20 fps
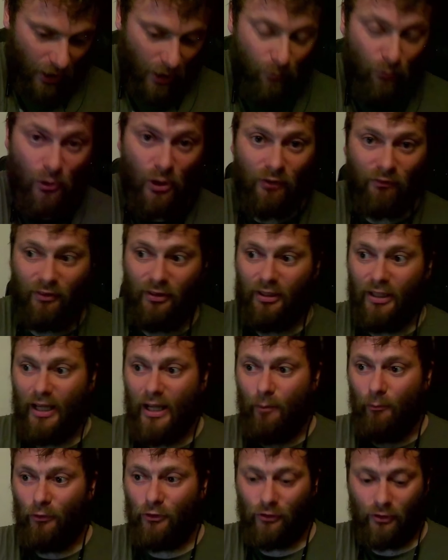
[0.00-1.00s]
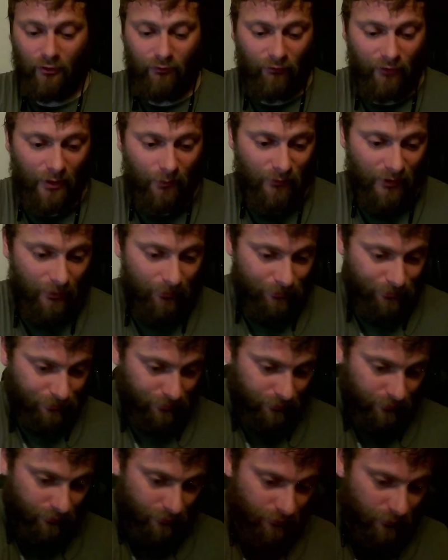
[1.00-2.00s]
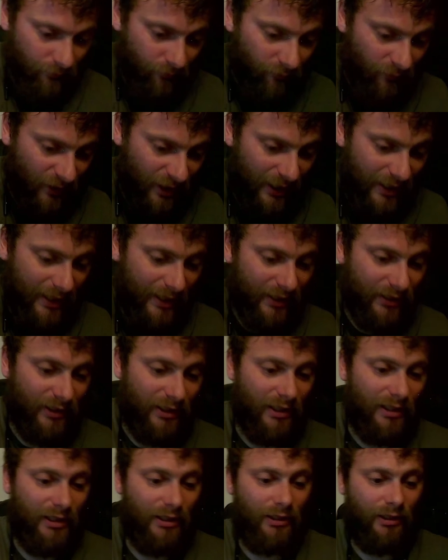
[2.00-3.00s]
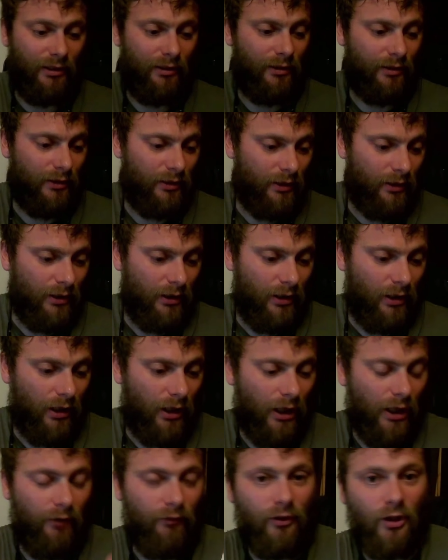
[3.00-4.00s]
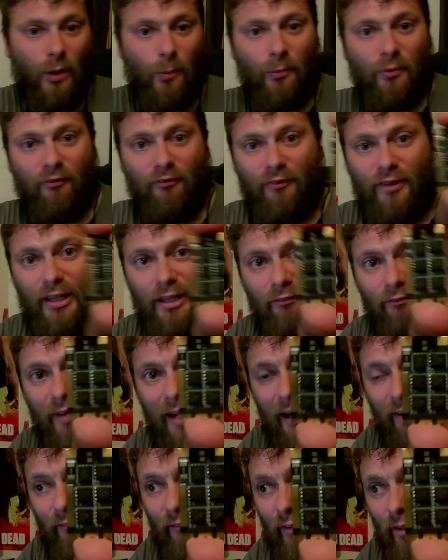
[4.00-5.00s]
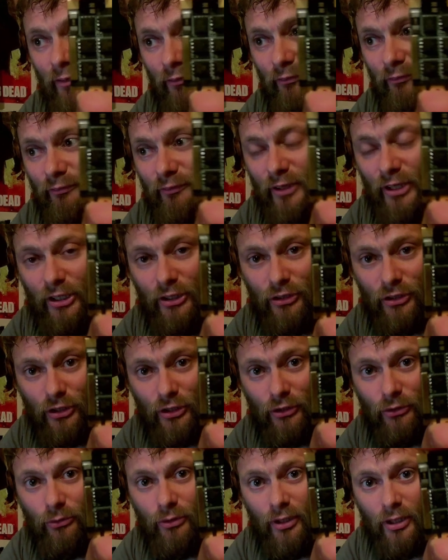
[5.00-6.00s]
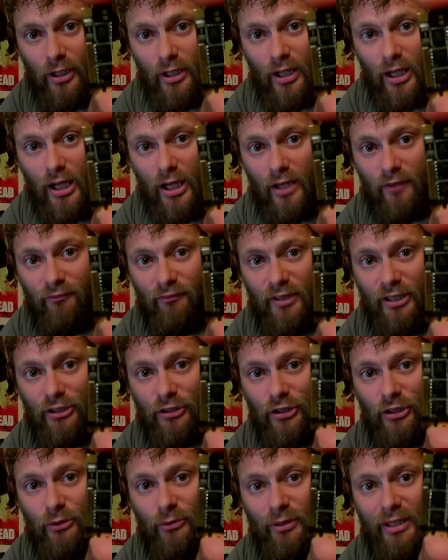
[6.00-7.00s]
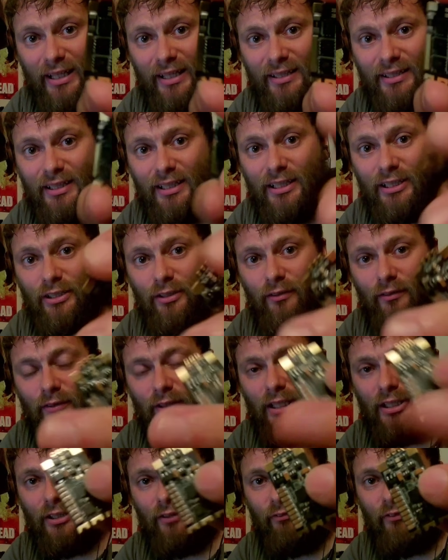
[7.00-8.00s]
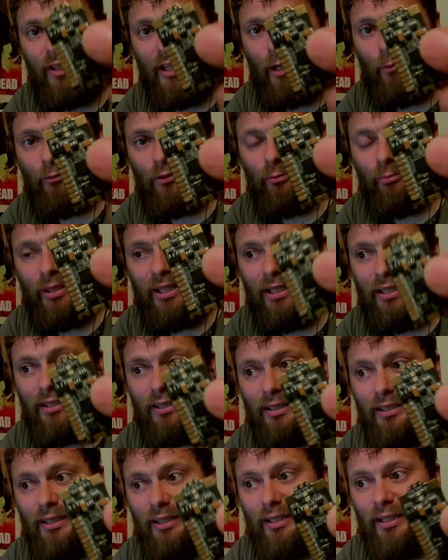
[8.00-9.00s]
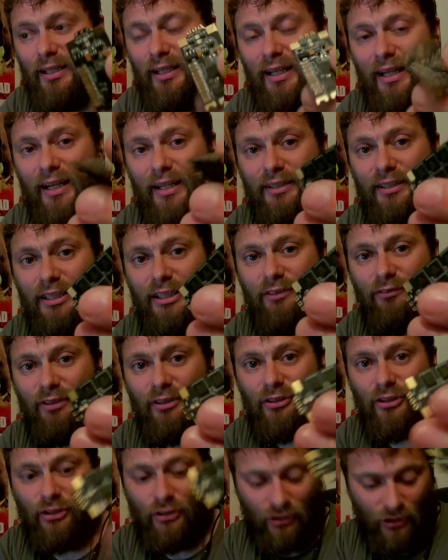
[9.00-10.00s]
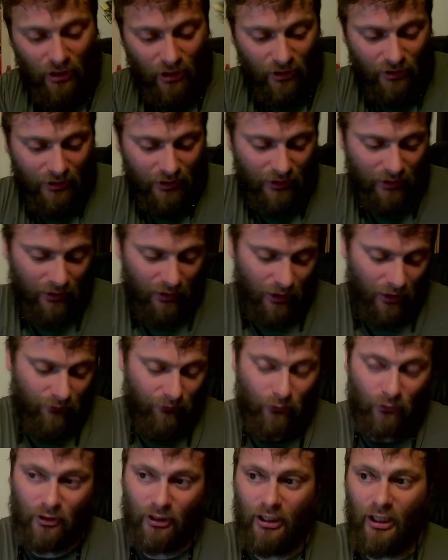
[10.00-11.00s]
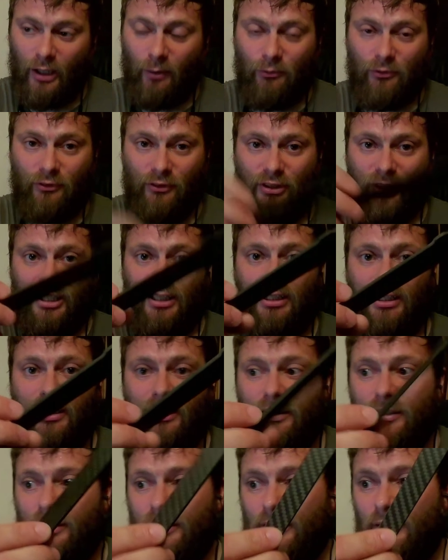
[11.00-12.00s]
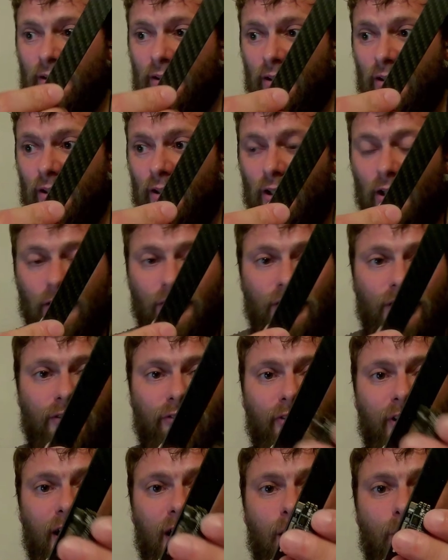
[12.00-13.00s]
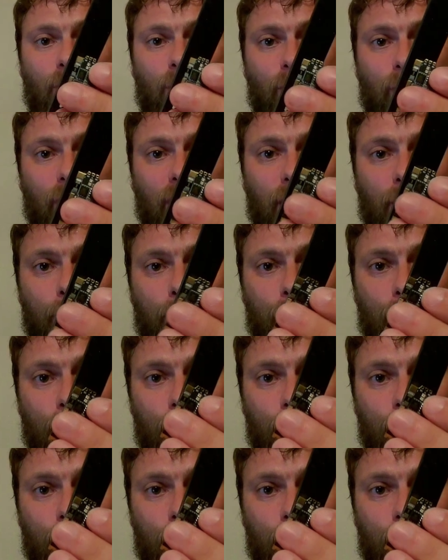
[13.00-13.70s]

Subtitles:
Moving inwards on the frame then, ESCs, I've gone with the RAF 32 V2 ESCs. These are 30 amps a piece, and these things are tiny. I thought the arms were skinny on this frame, but